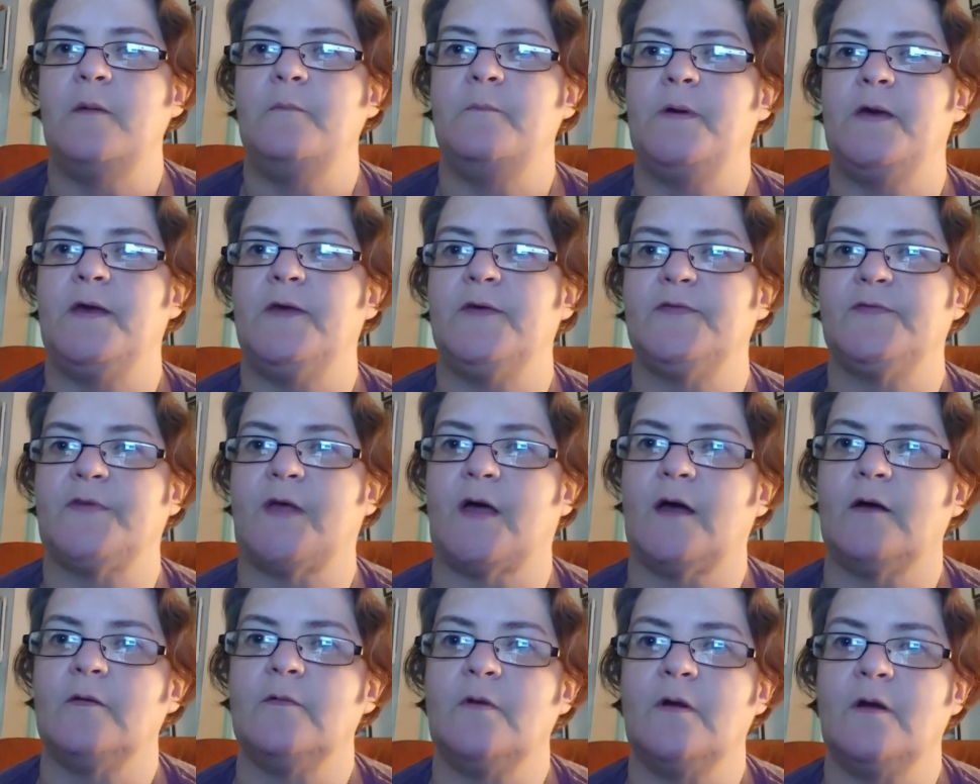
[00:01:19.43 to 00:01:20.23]
based
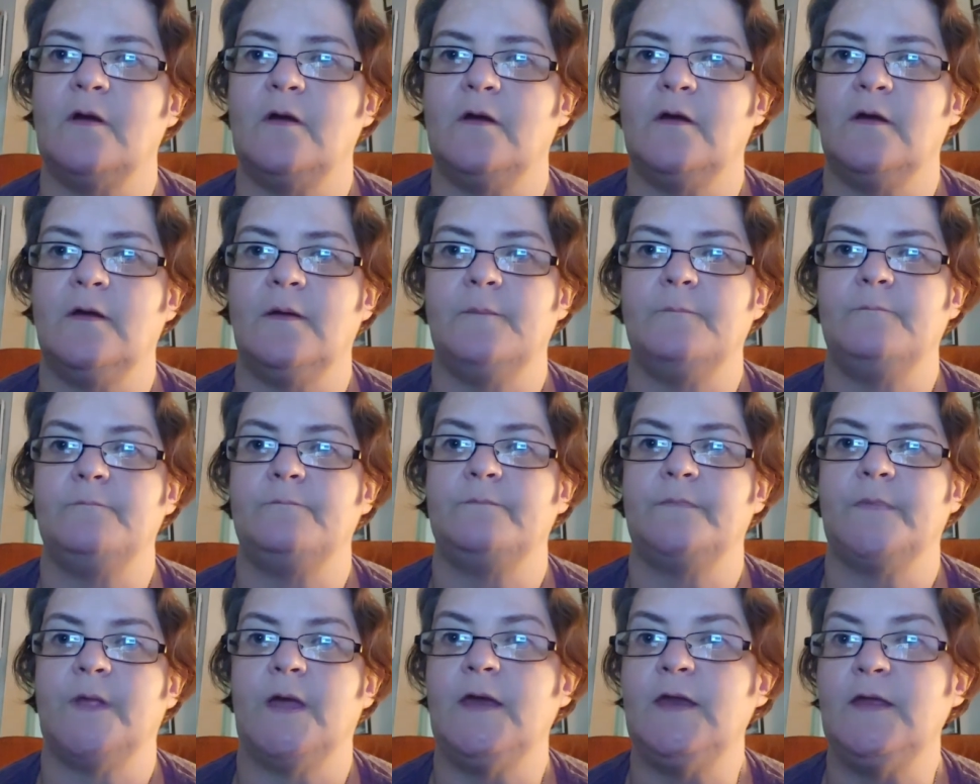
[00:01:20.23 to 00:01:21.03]
on
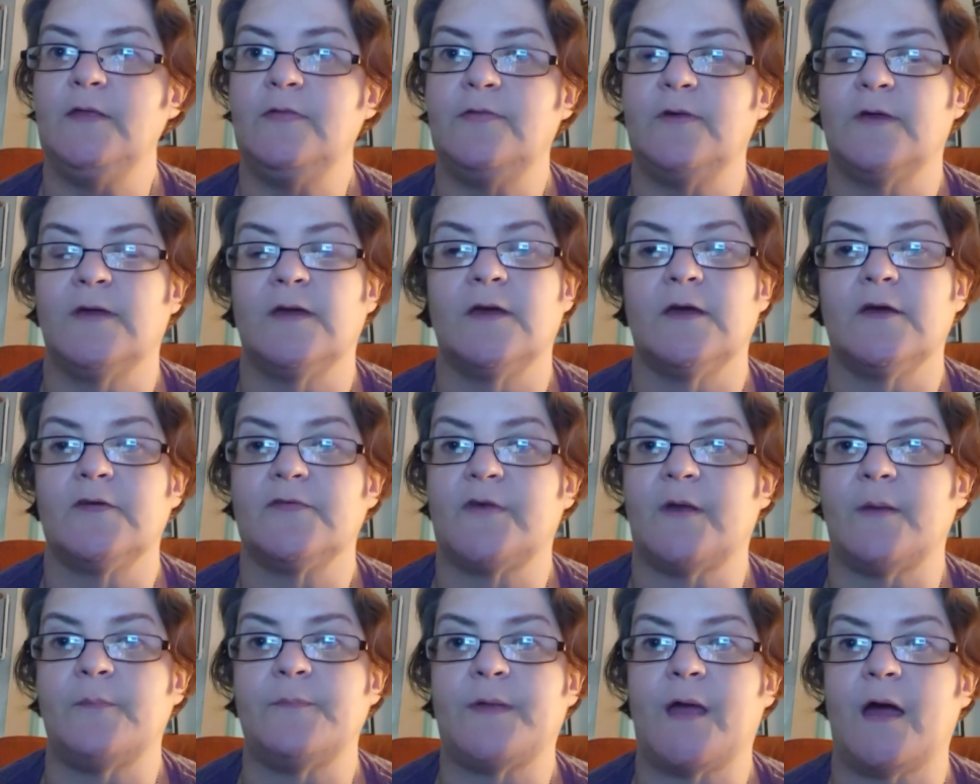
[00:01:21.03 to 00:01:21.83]
anything
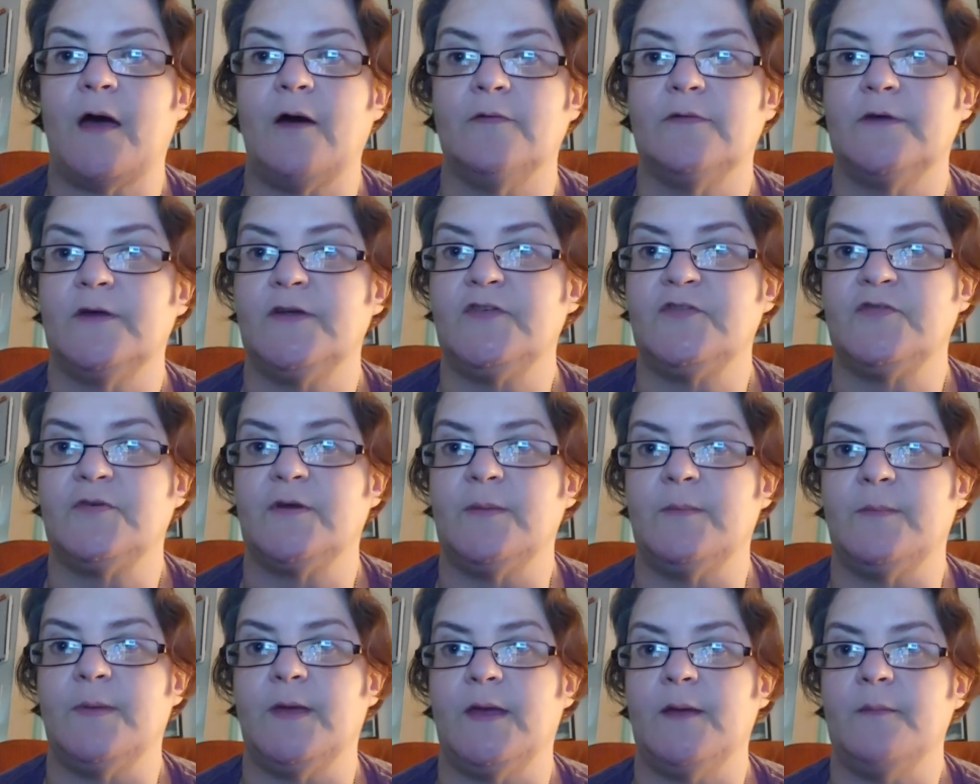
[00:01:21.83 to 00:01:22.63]
except how they
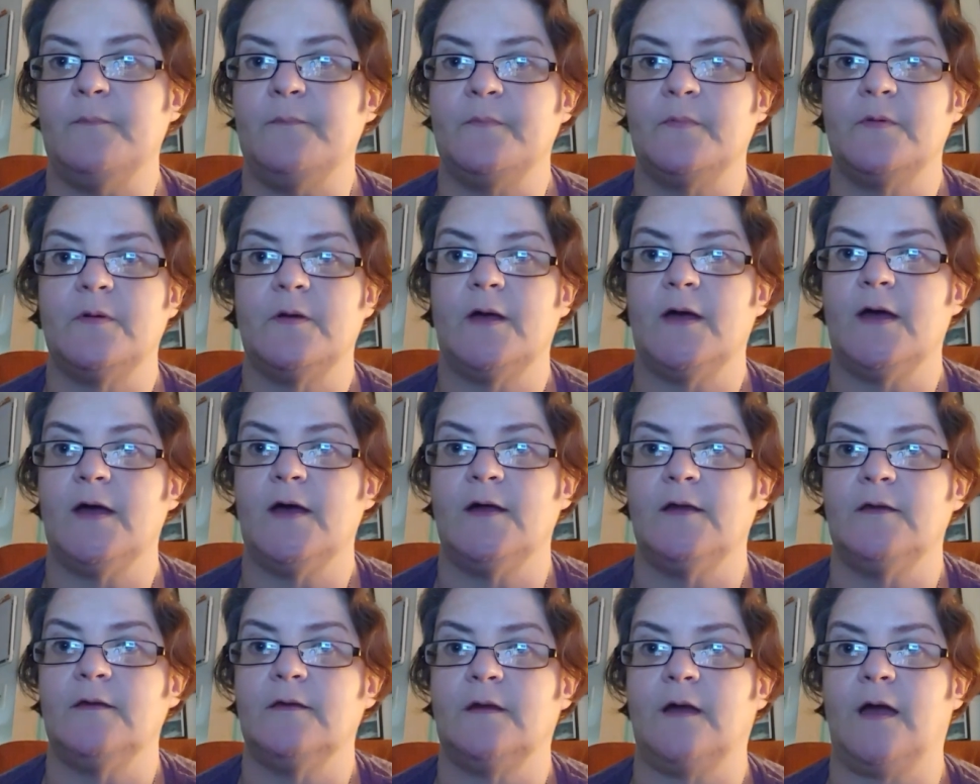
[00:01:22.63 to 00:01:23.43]
treat me
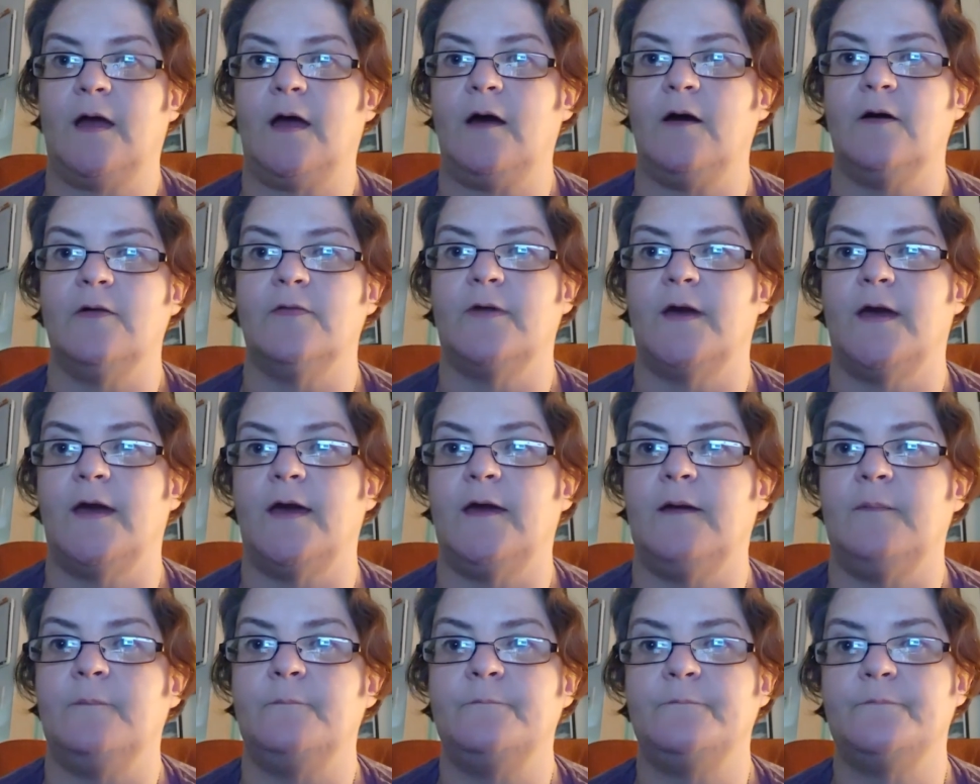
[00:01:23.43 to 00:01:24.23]
and how
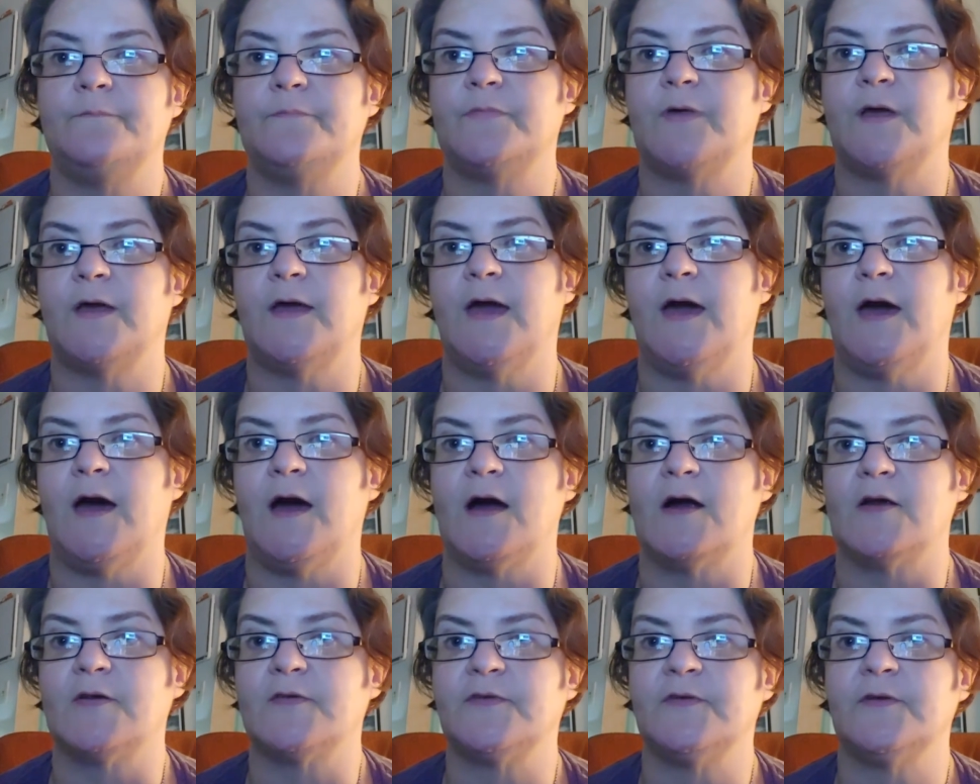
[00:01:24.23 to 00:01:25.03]
they
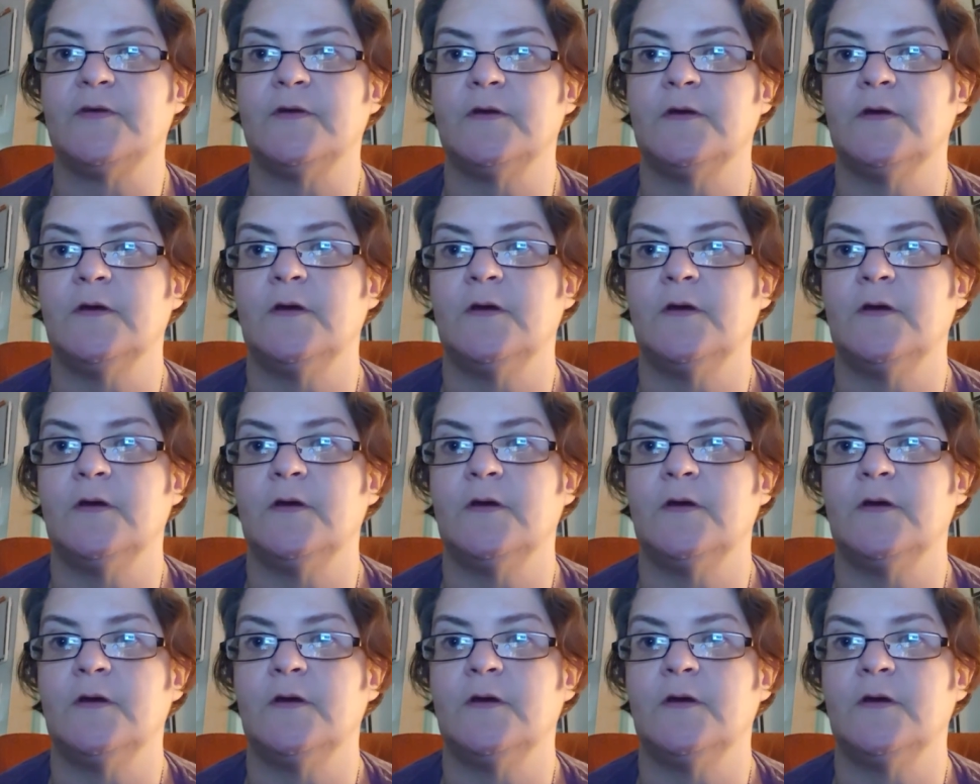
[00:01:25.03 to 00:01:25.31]
act.